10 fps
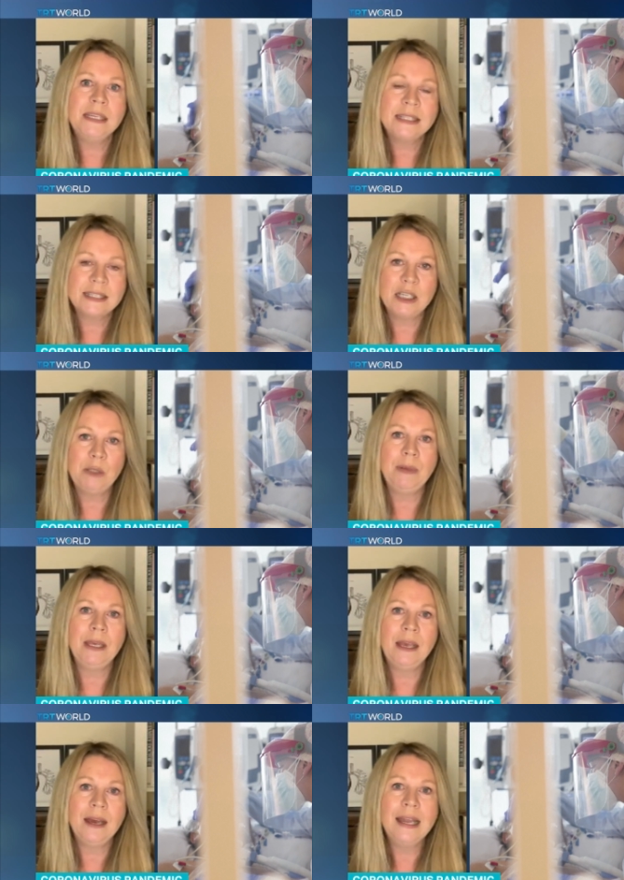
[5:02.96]
still
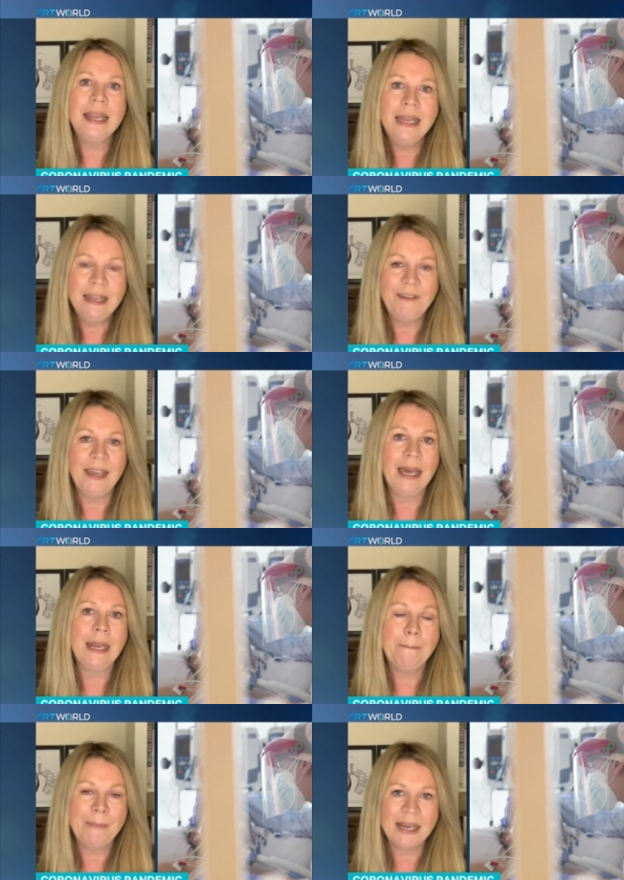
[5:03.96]
be living and
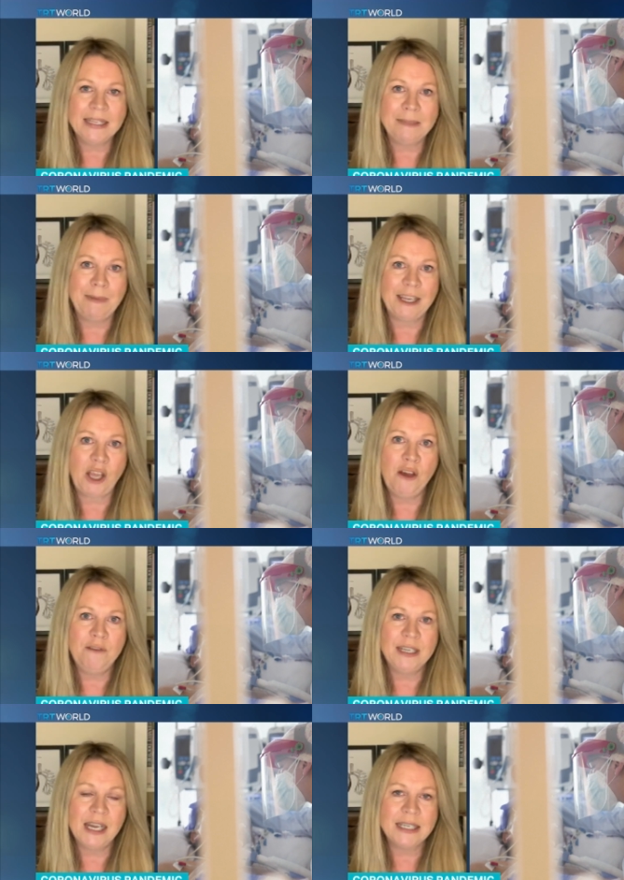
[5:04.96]
impacted by
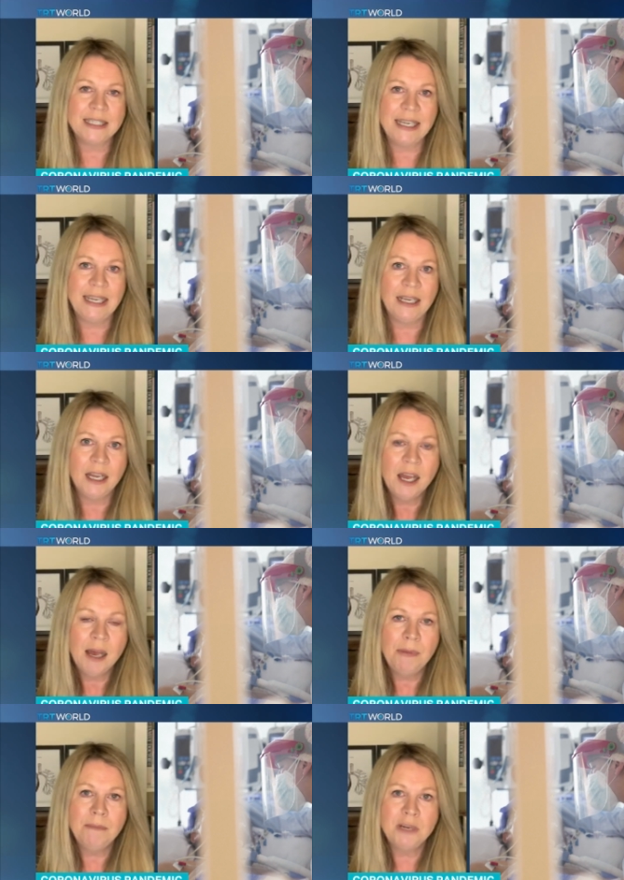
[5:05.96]
COVID nineteen,
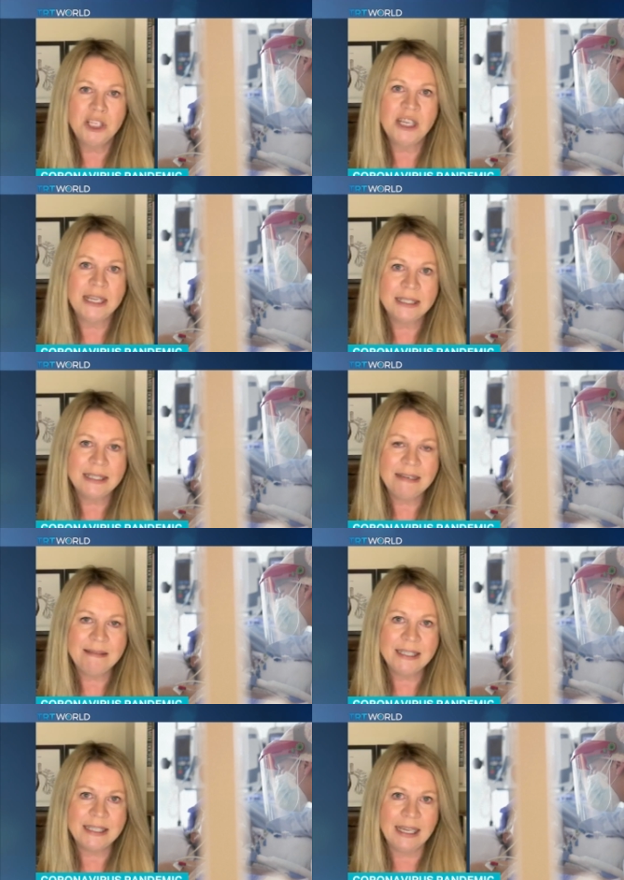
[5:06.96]
but much less
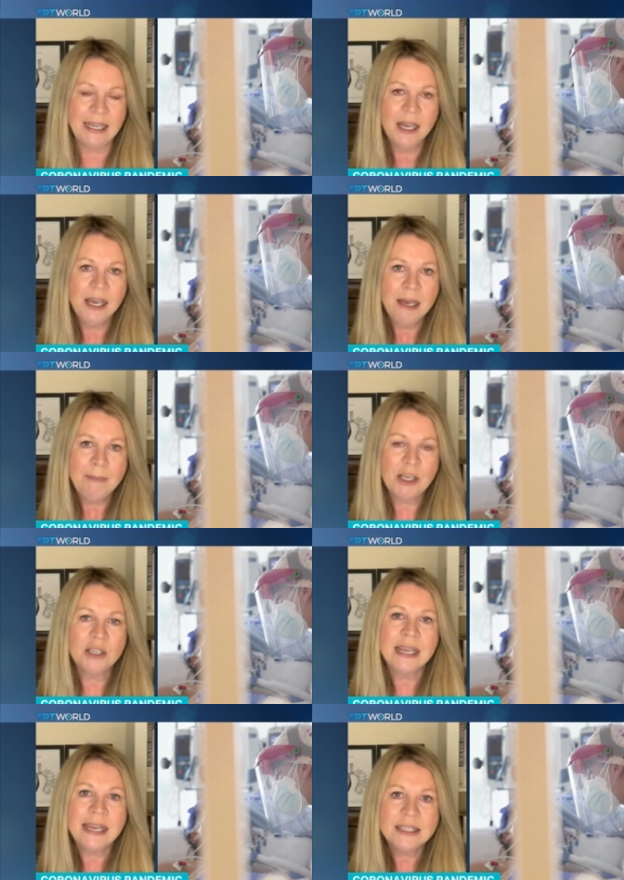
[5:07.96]
seriously,
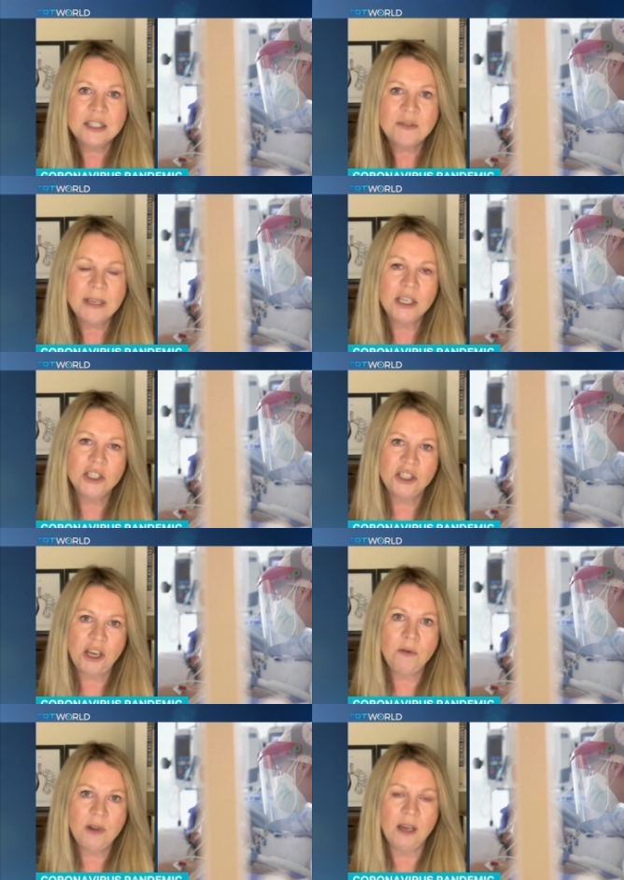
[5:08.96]
because history has
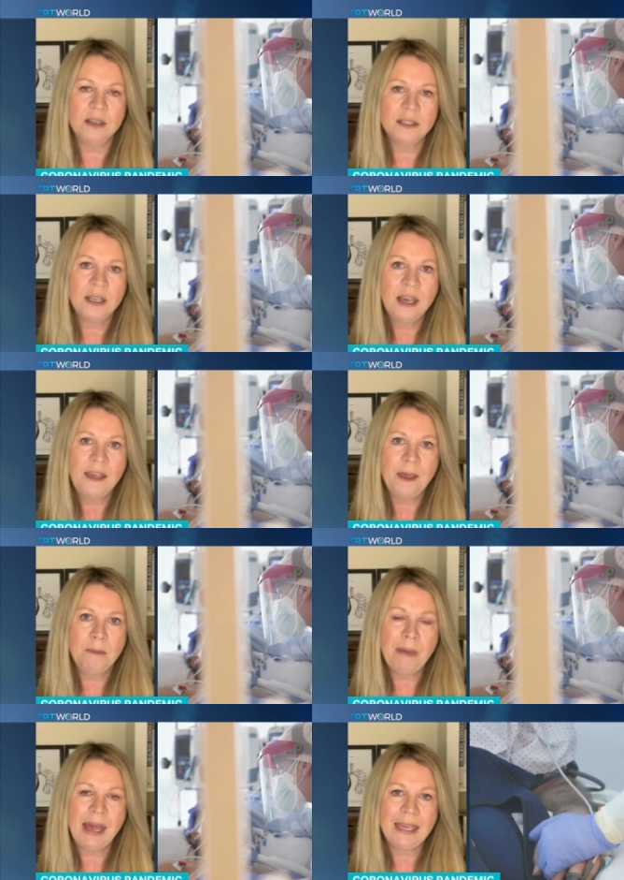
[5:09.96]
shown us
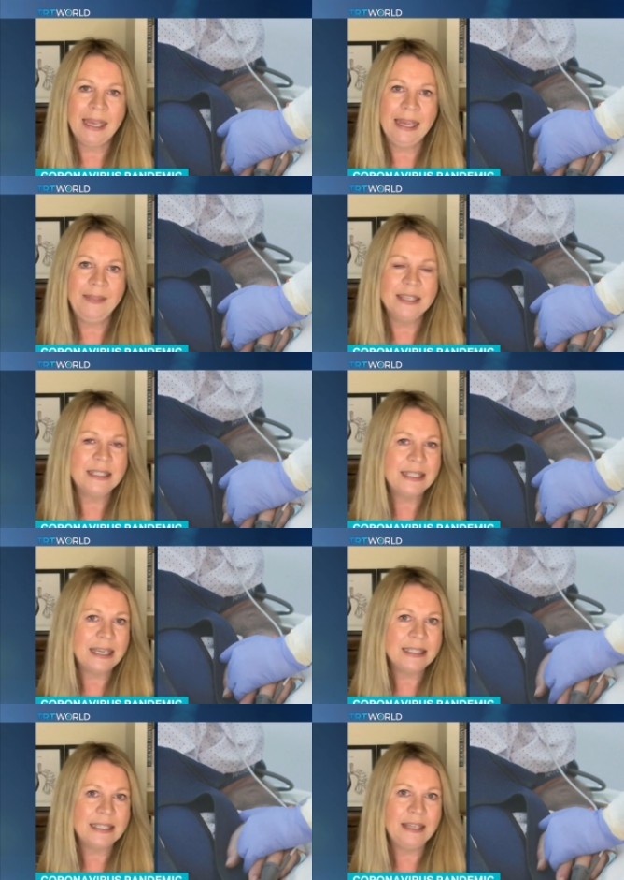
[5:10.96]
that back in the
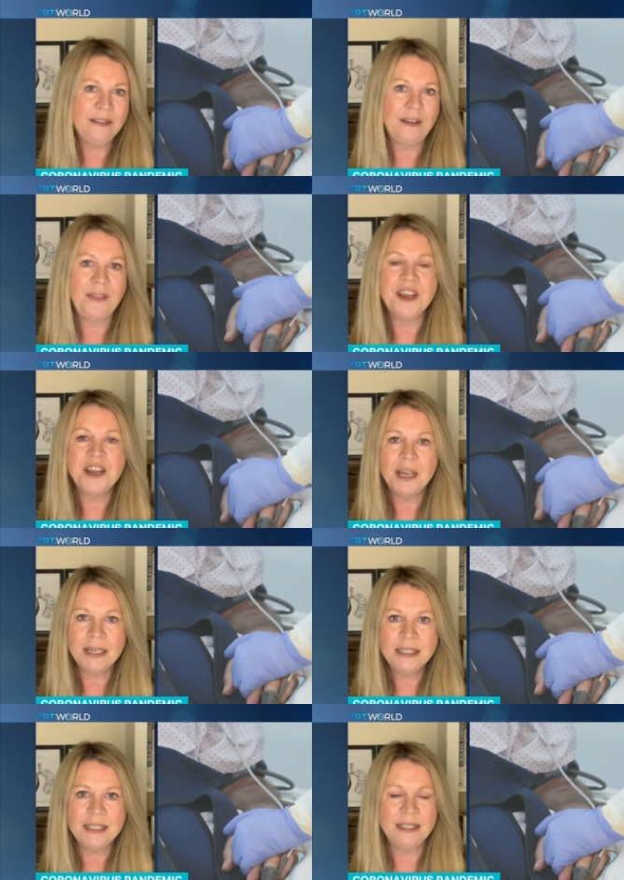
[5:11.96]
sixteenth and the
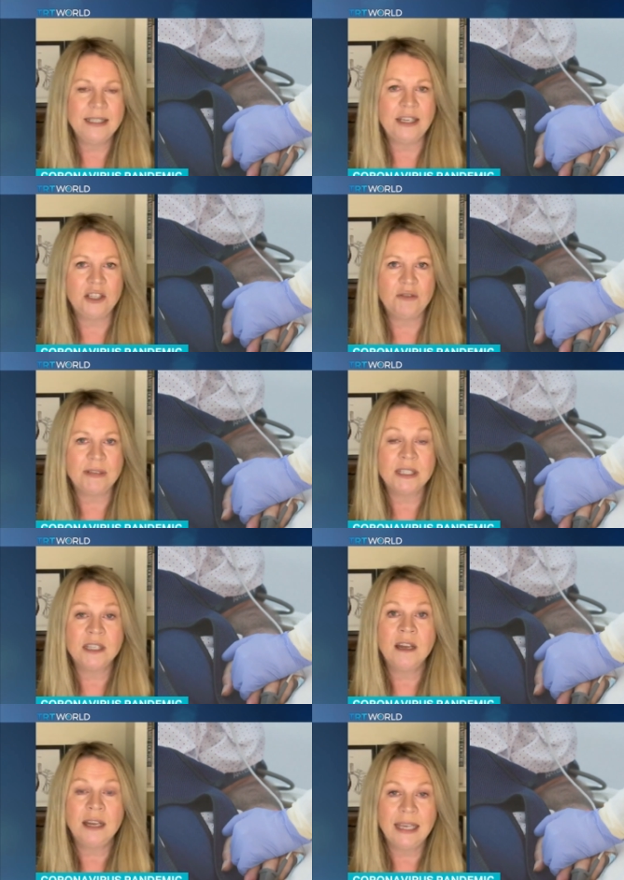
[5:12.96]
nineteenth centuries,
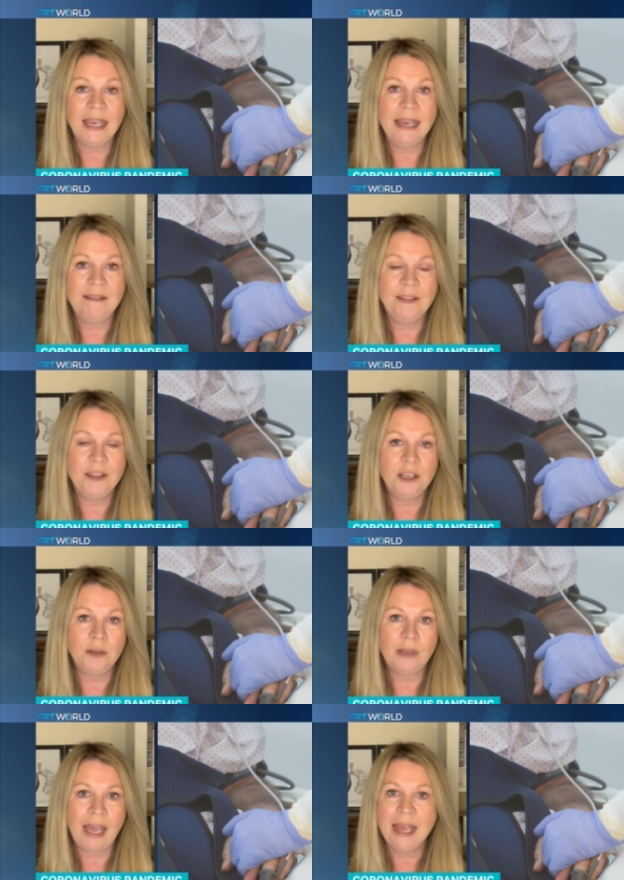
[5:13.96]
certainly here in the U
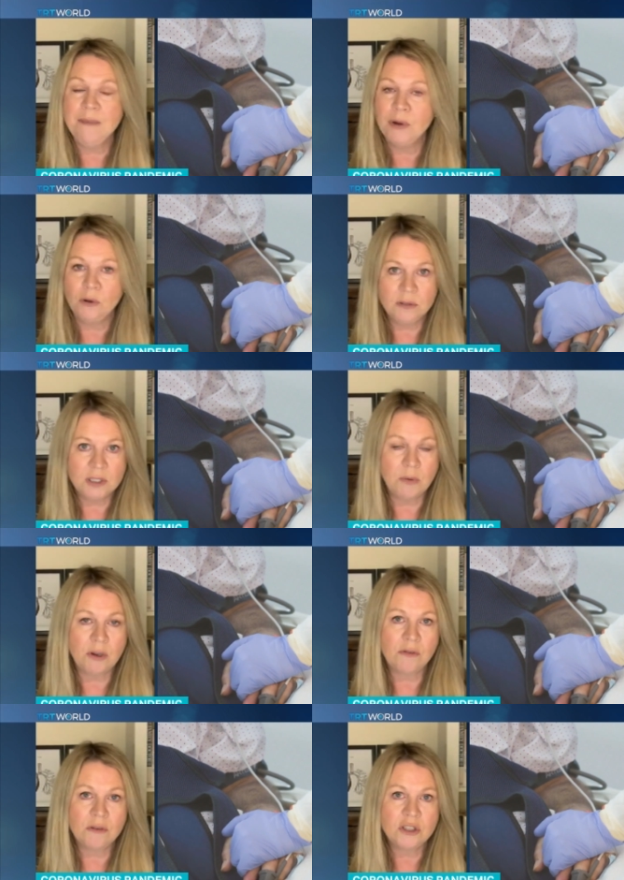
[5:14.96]
K, but also
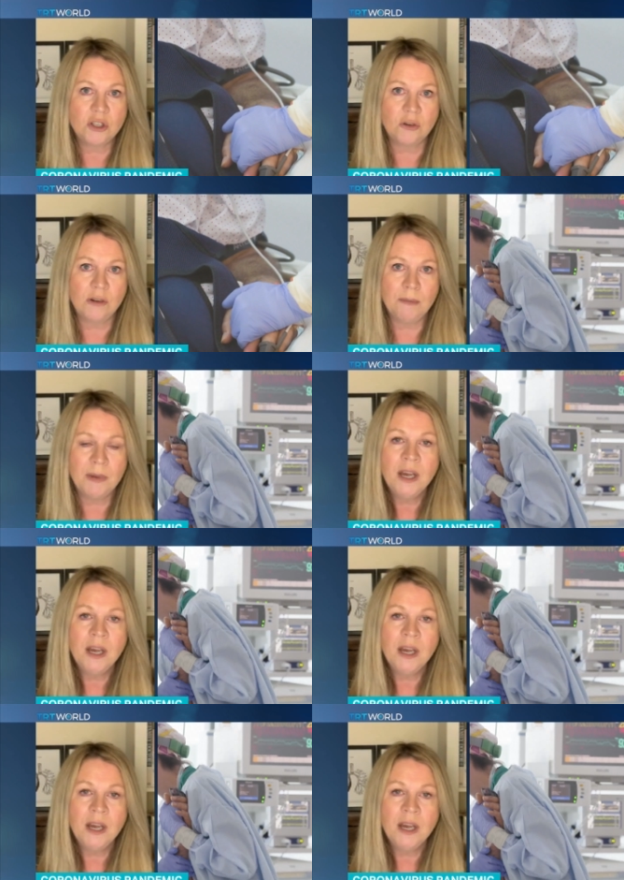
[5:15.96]
across Europe,